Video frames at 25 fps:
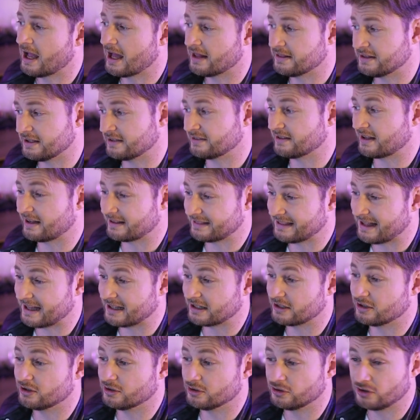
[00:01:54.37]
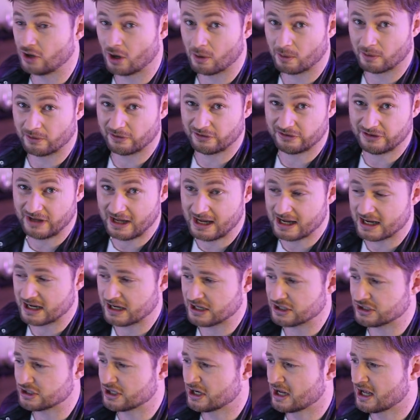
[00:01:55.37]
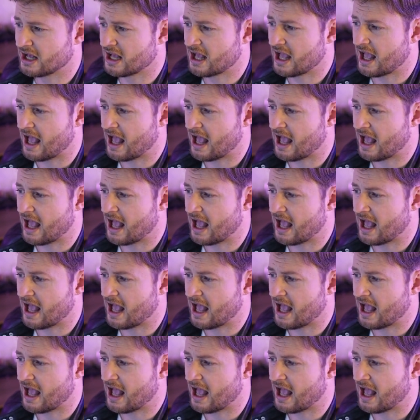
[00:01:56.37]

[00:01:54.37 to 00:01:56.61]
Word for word: and things like that could go on stage.